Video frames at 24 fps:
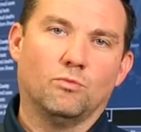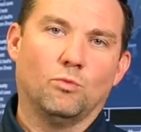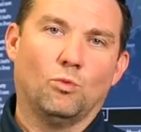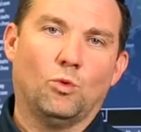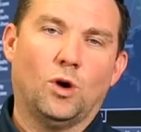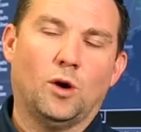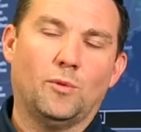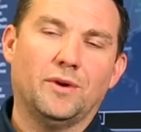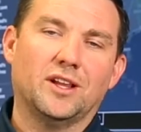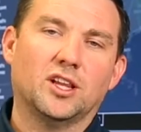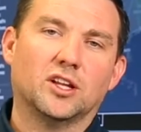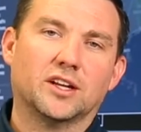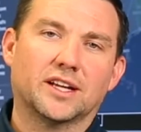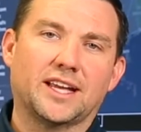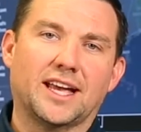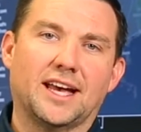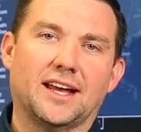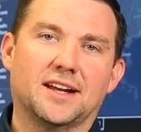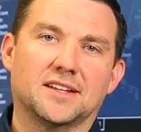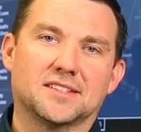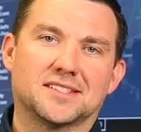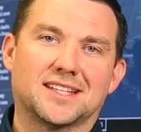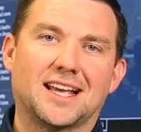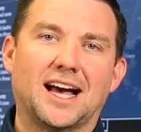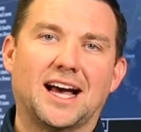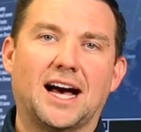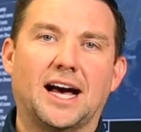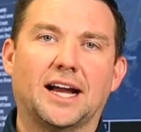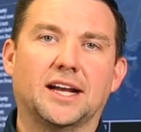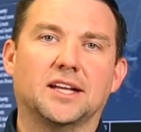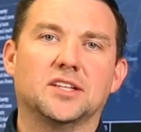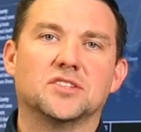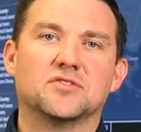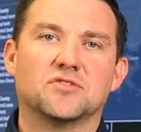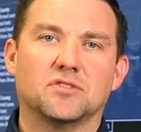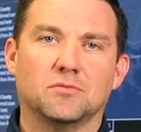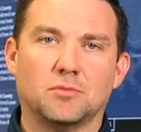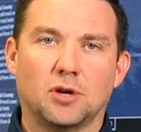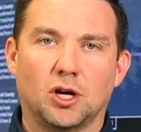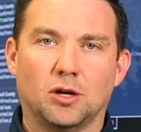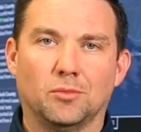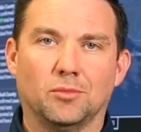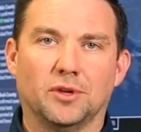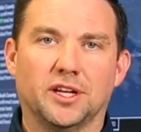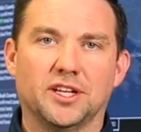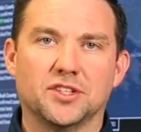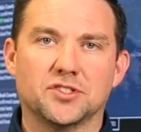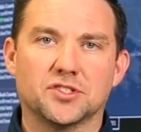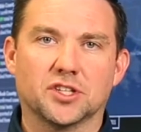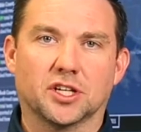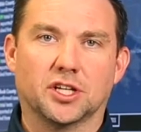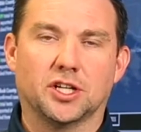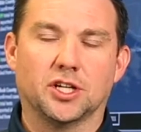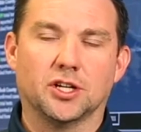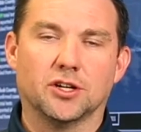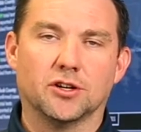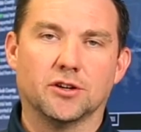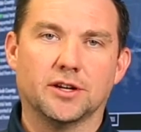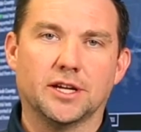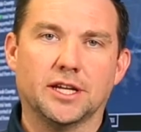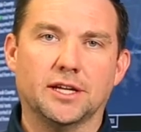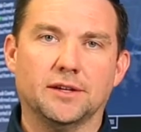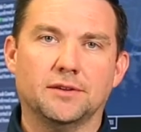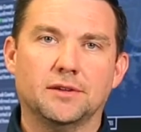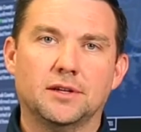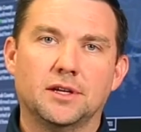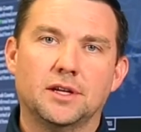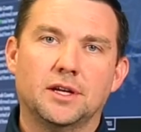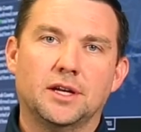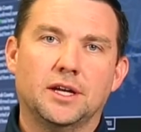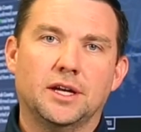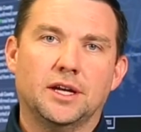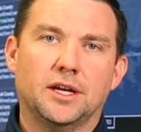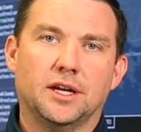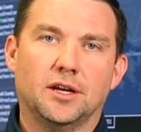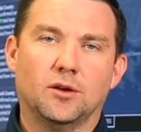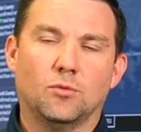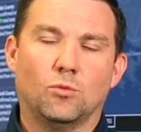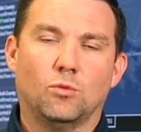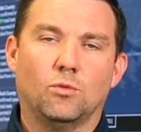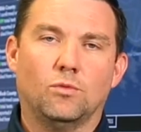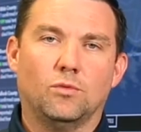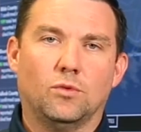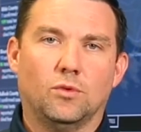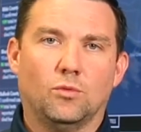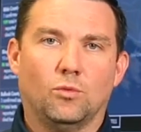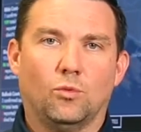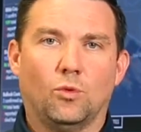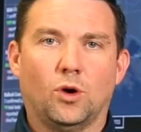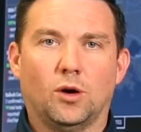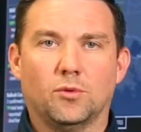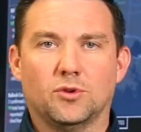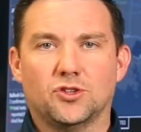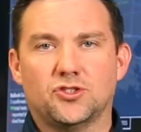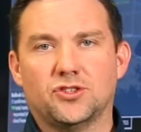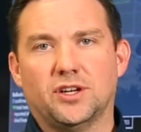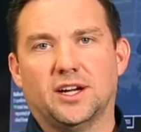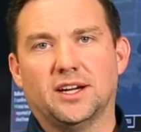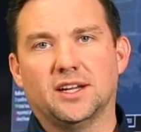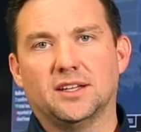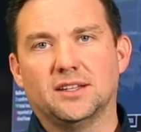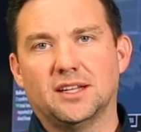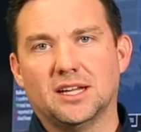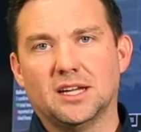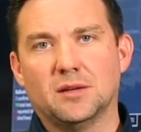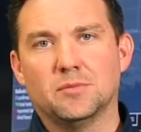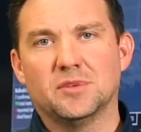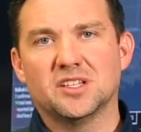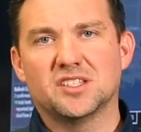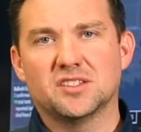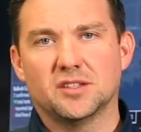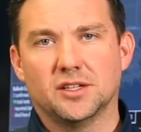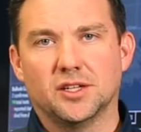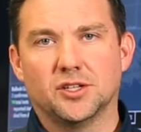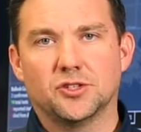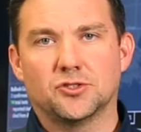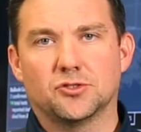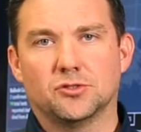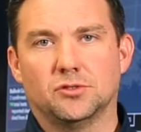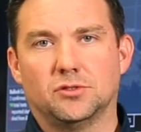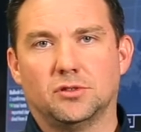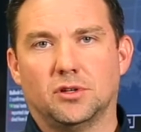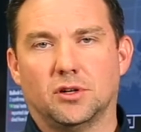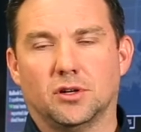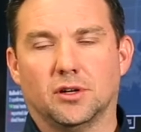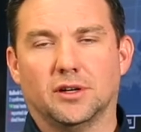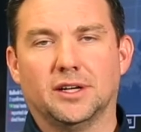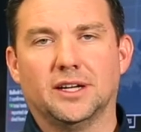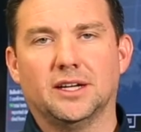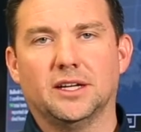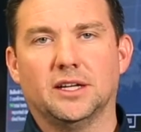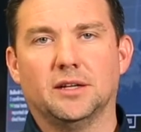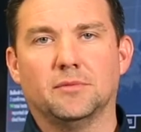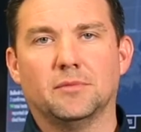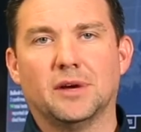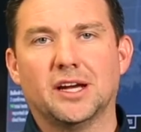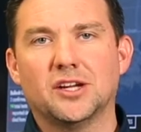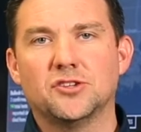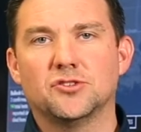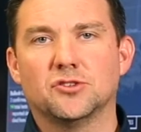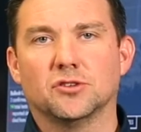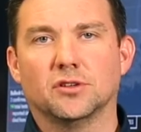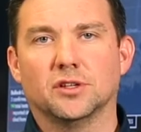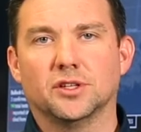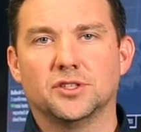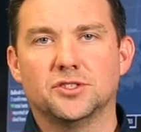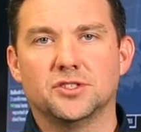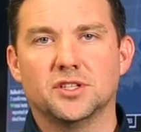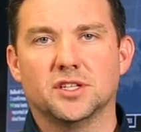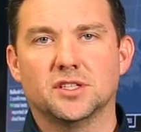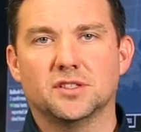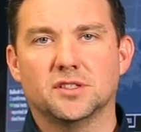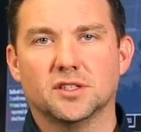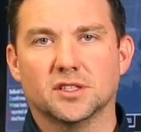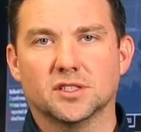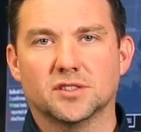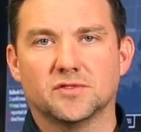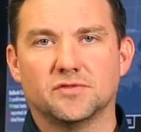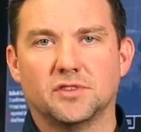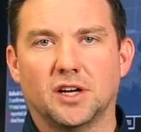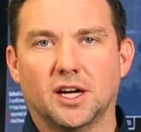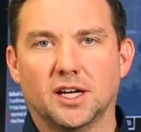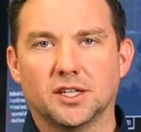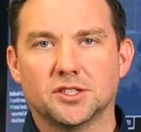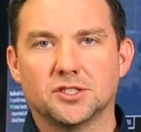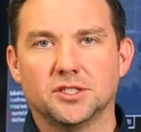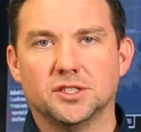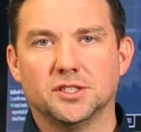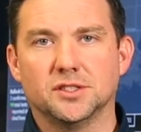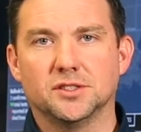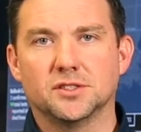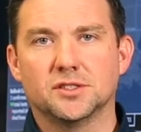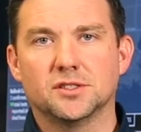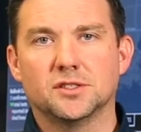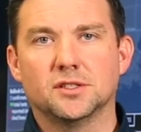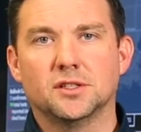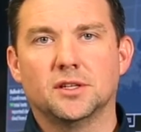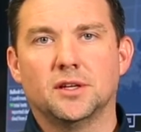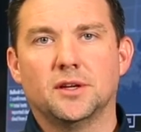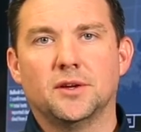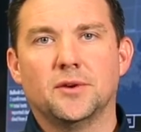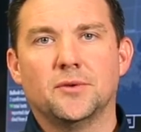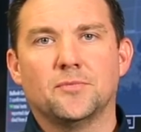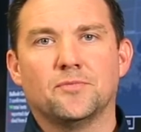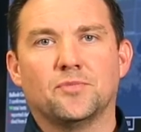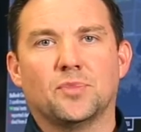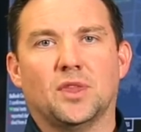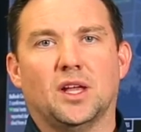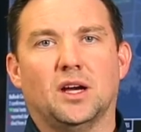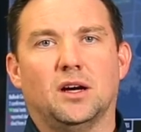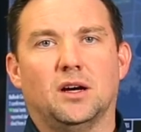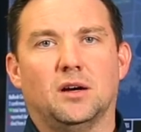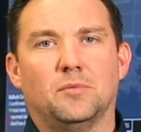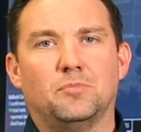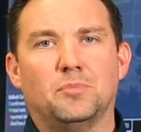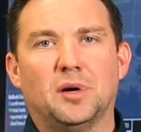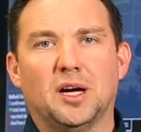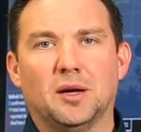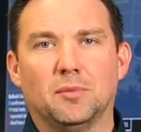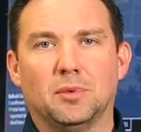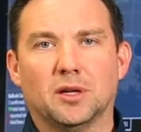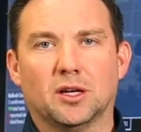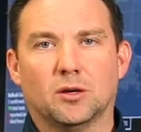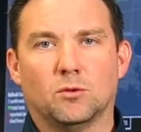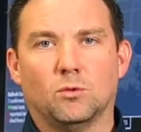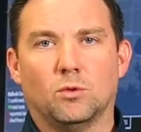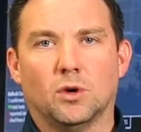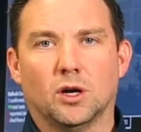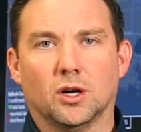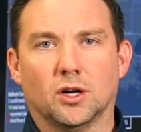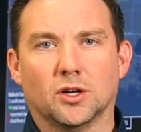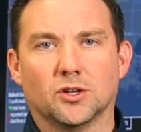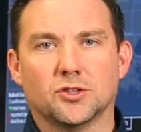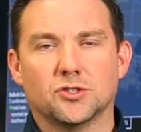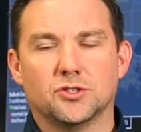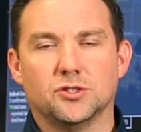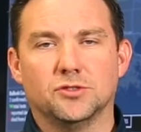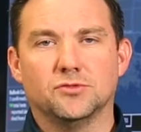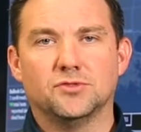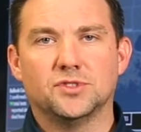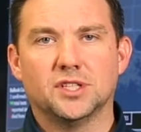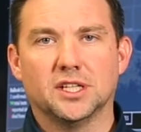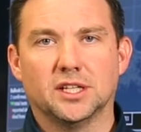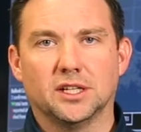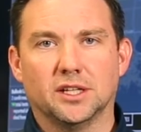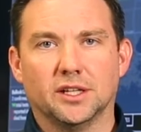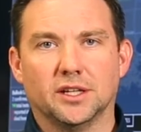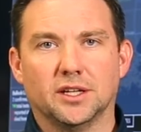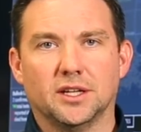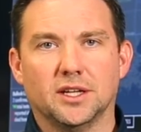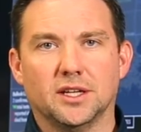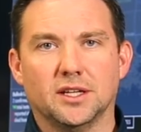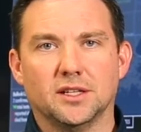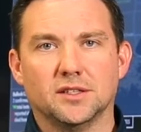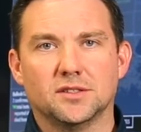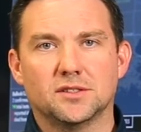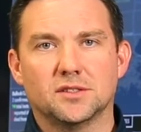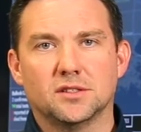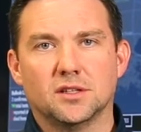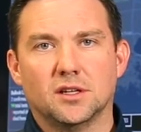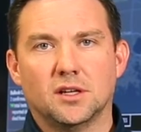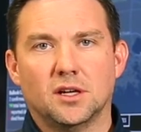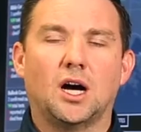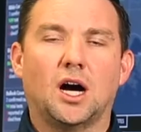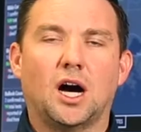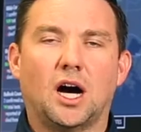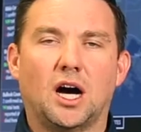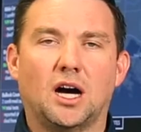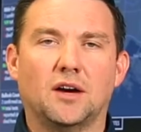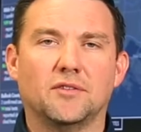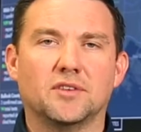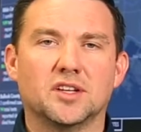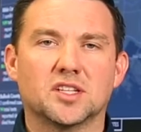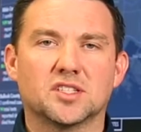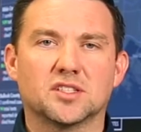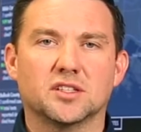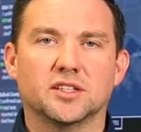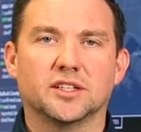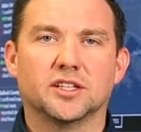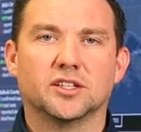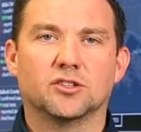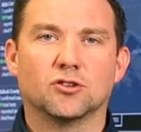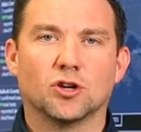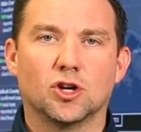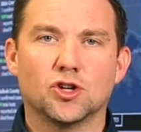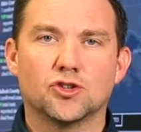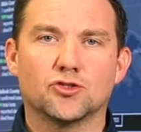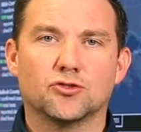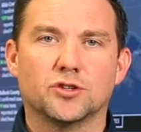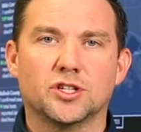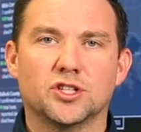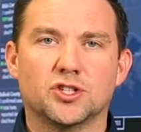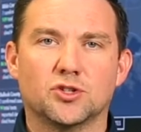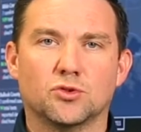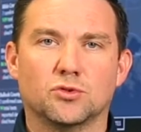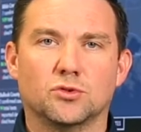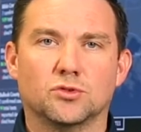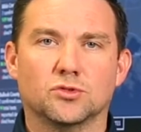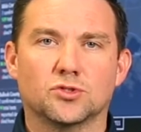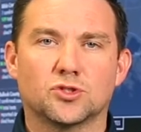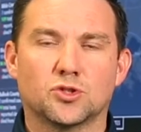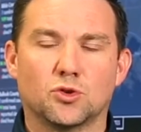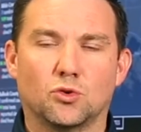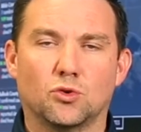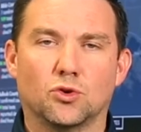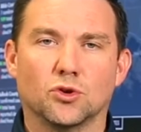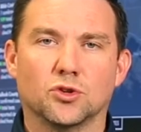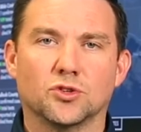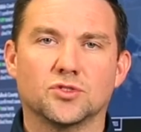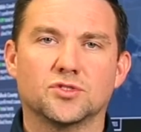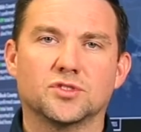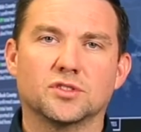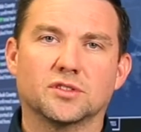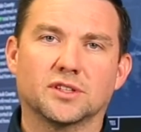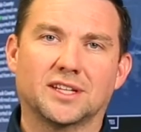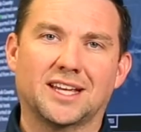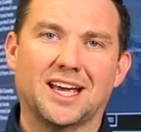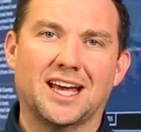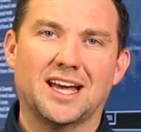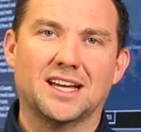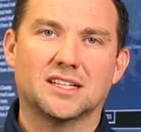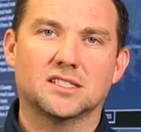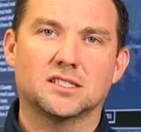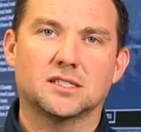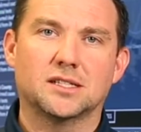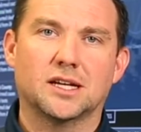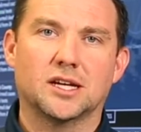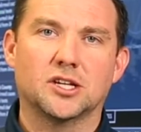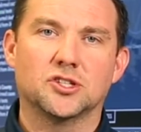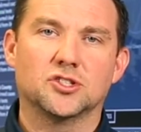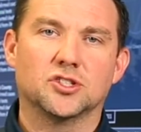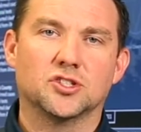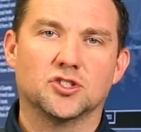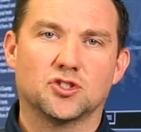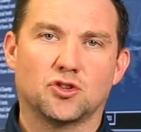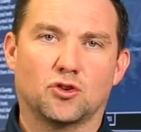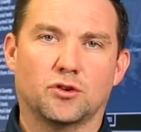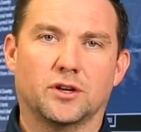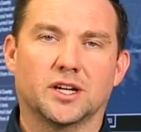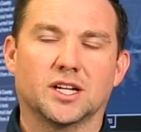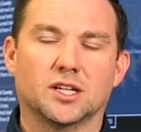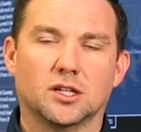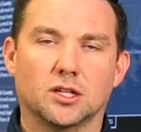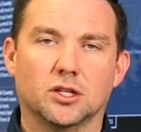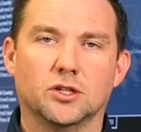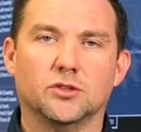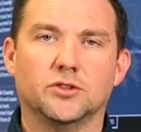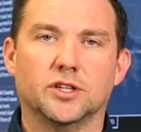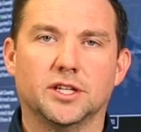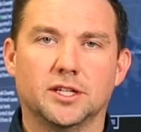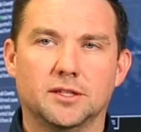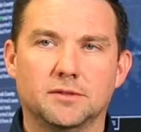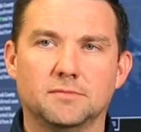What we look at is guidance from Homeland Security, and what we're trying to deem essential are any major logistics functions, public works, utilities, obviously grocery stores, gas stations are included.